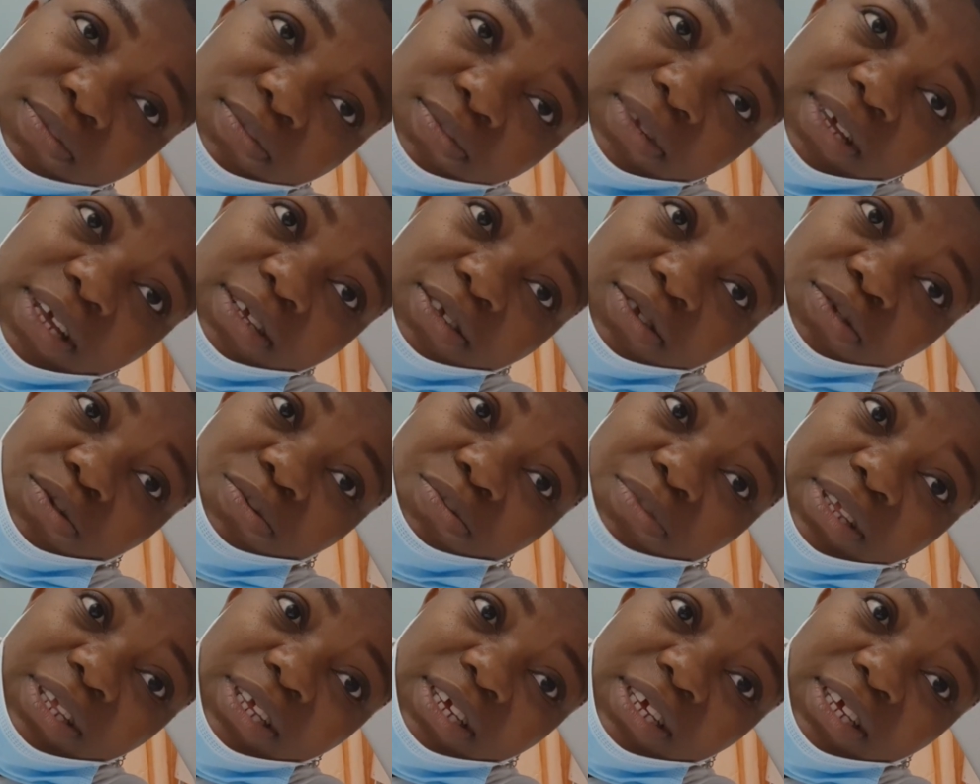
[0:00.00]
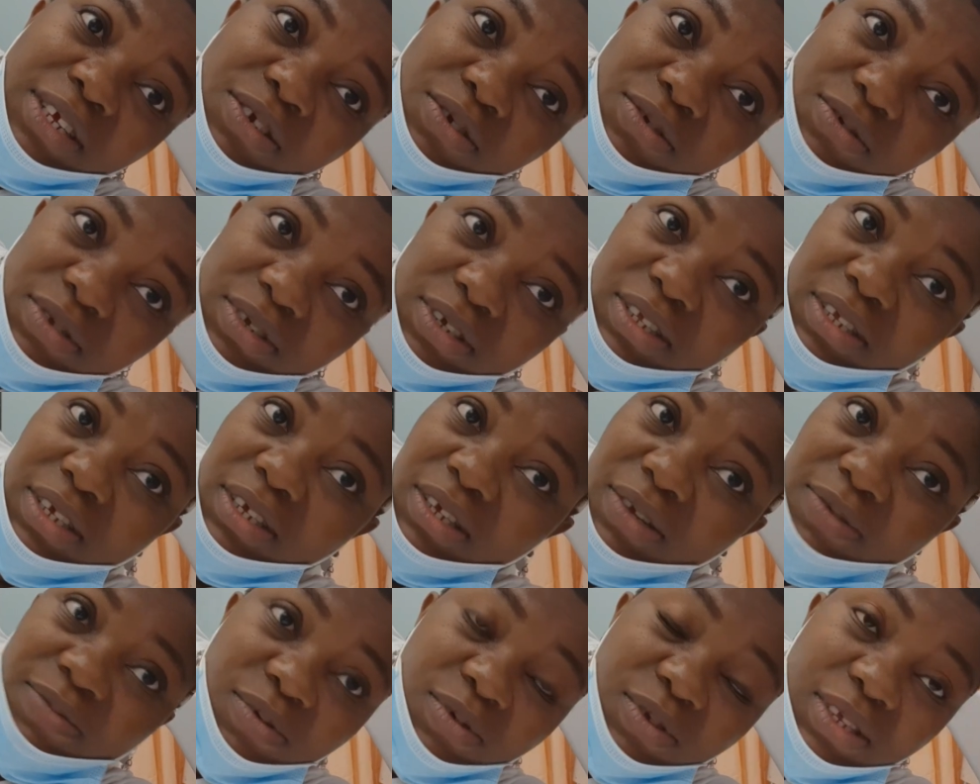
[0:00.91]
There is no medication. They
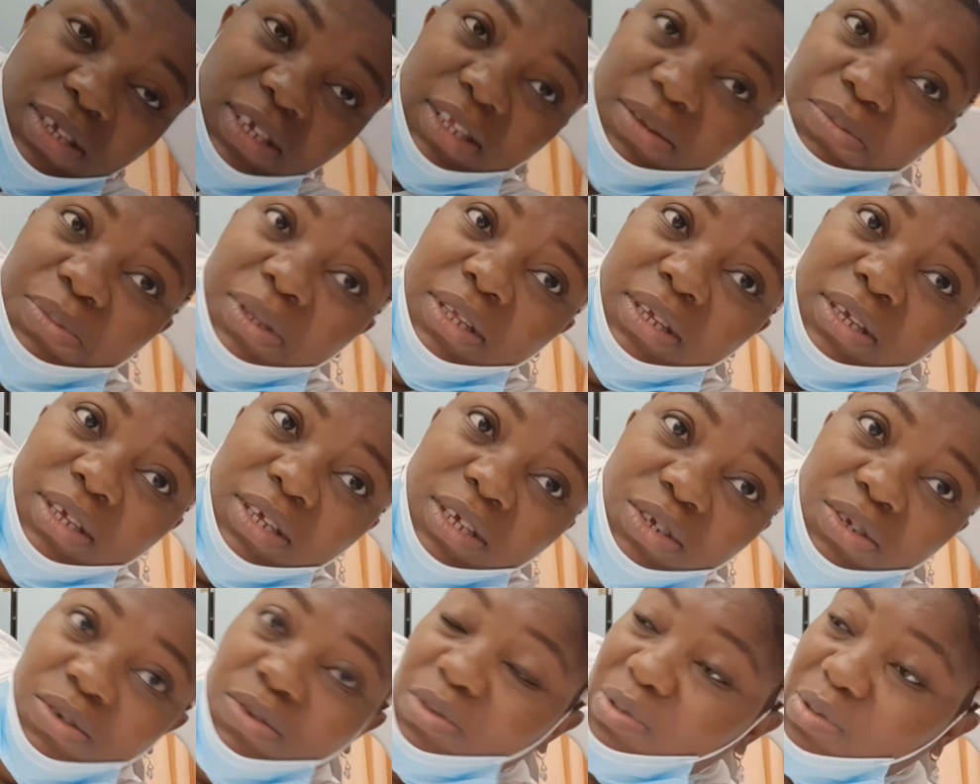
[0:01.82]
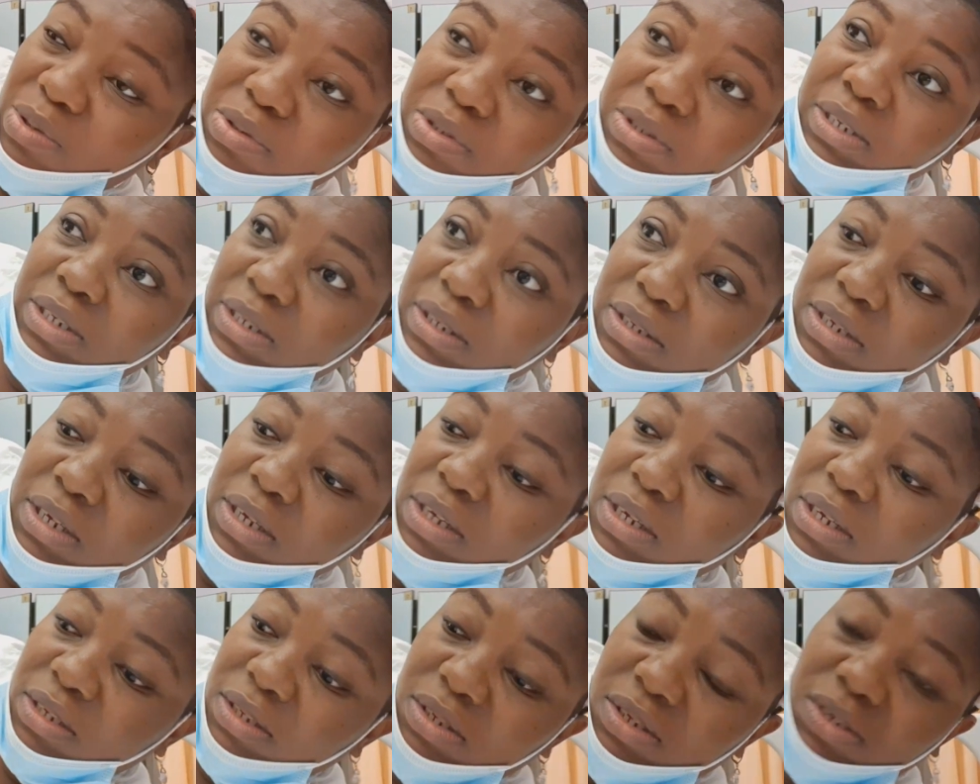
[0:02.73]
didn't give us any medication, nothing.
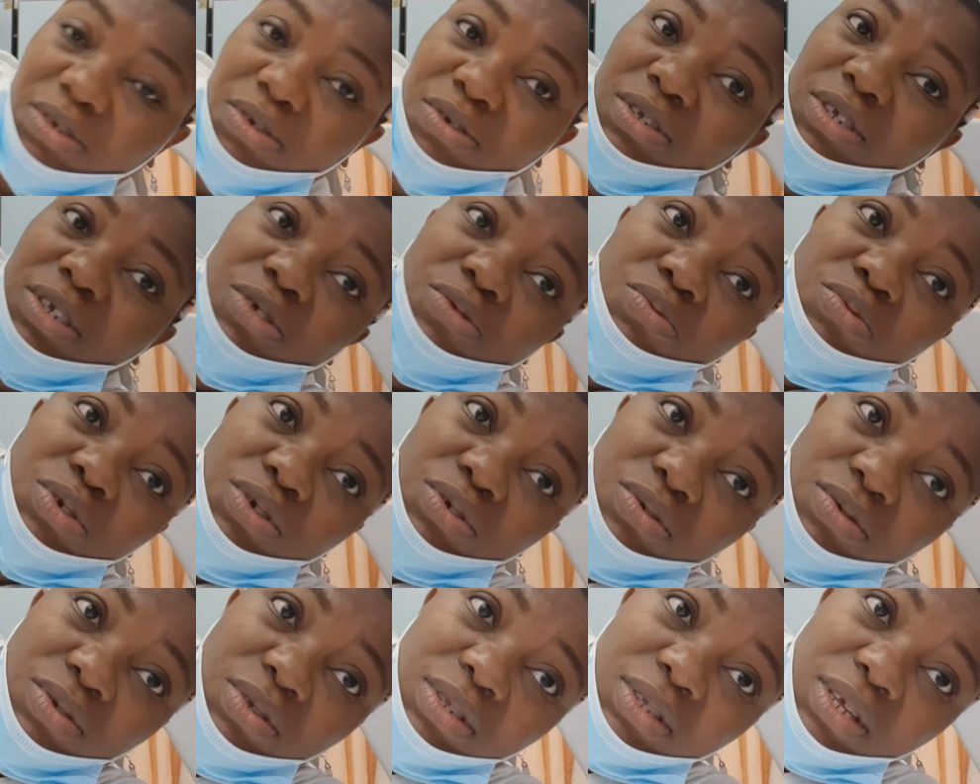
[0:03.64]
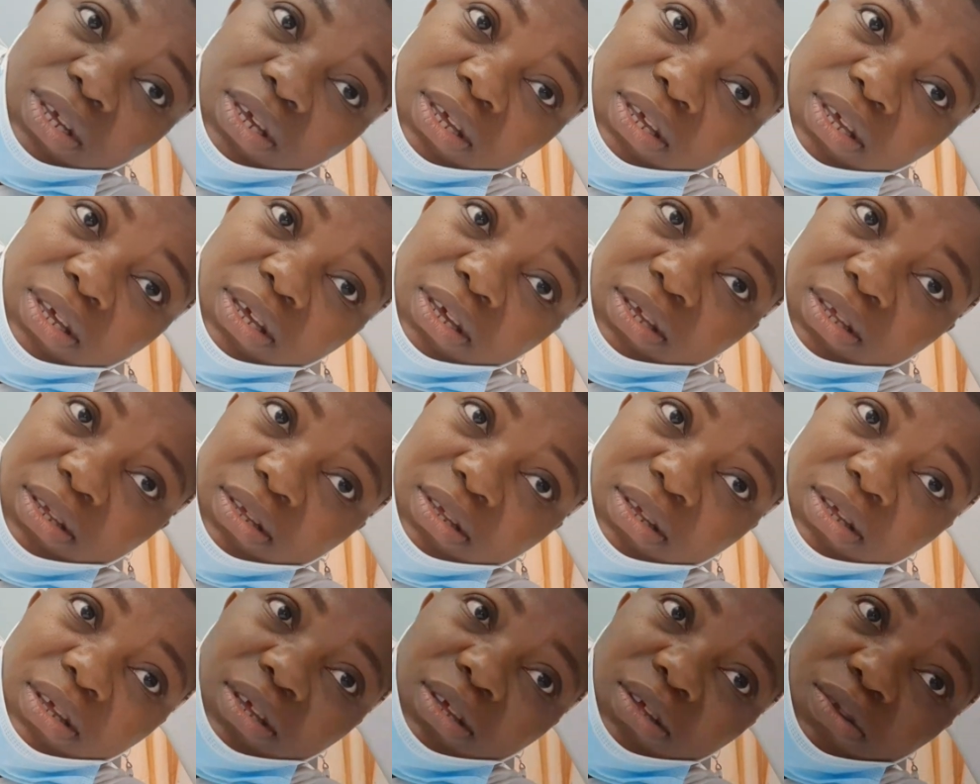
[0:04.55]
They just said we should stay here.
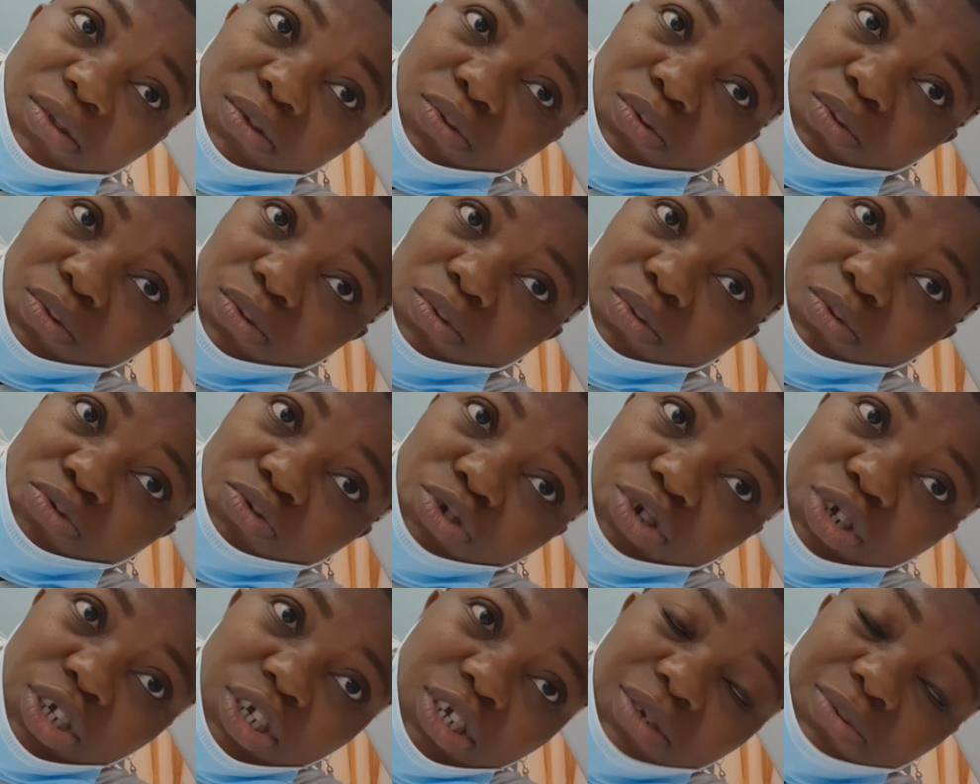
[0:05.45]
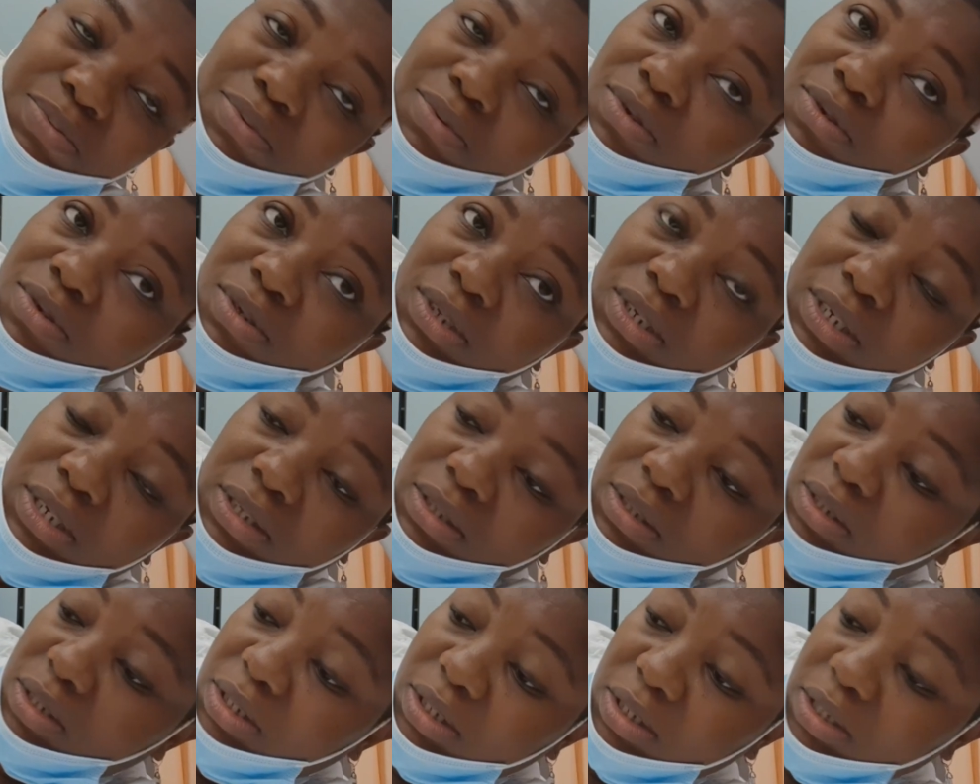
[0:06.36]
No drip,
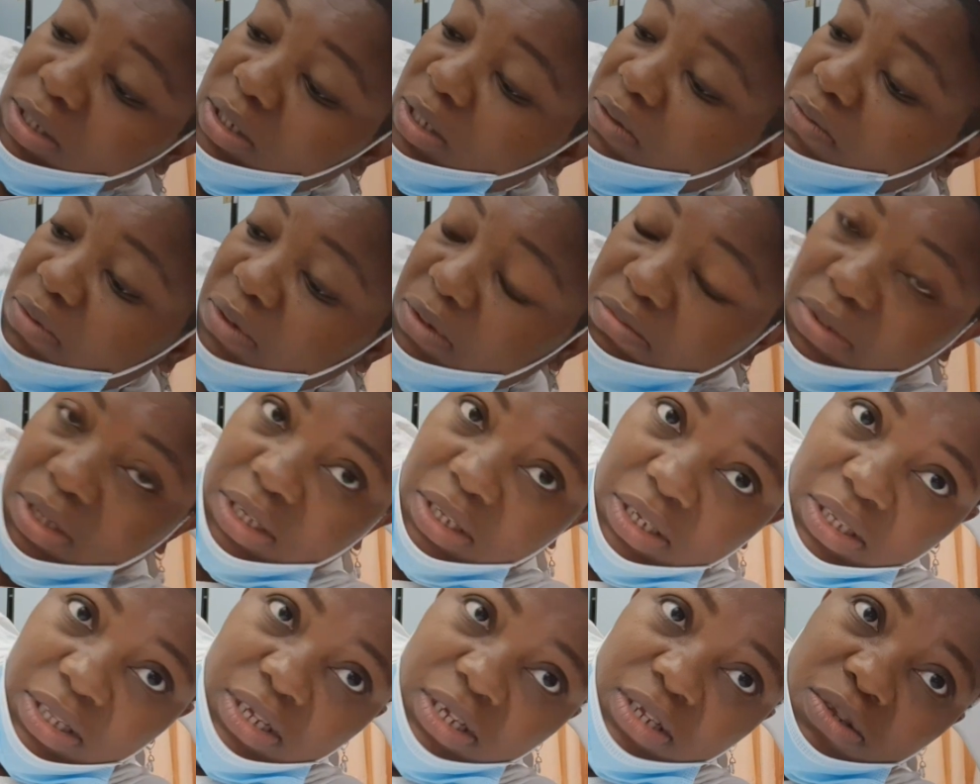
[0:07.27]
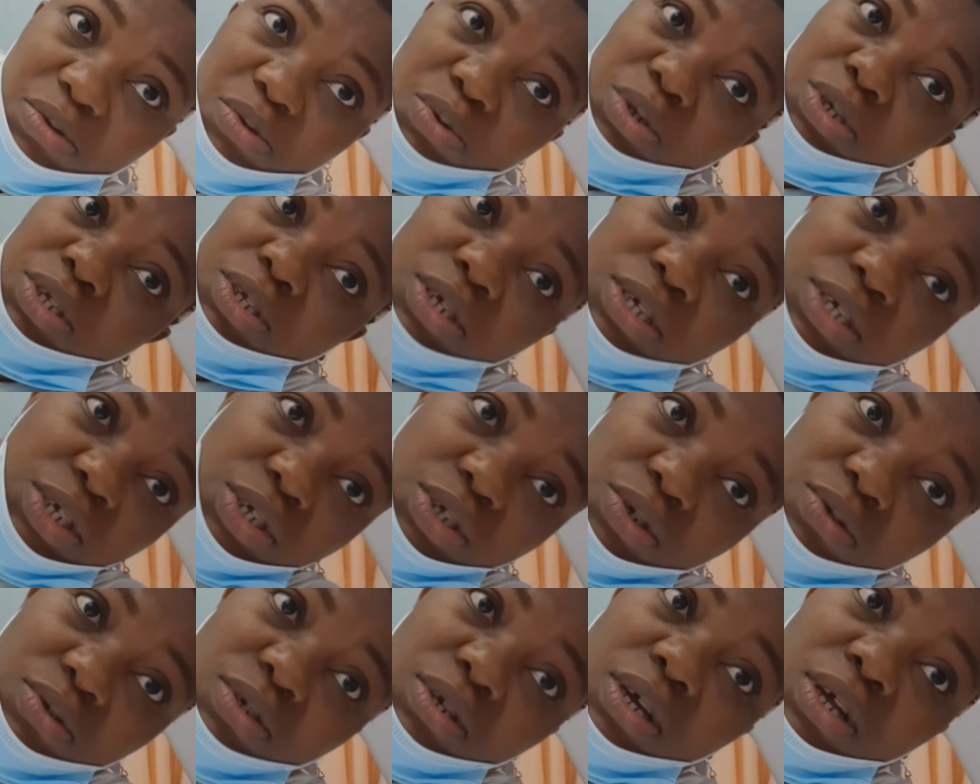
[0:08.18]
nothing. They didn't give him anything, no
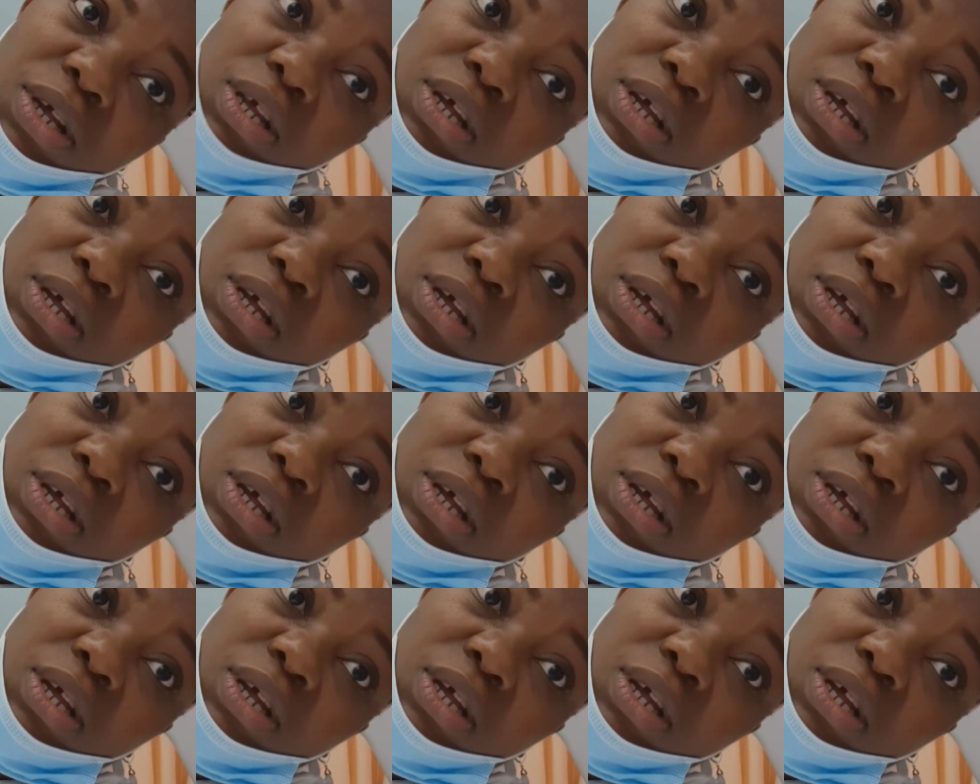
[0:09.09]
injection.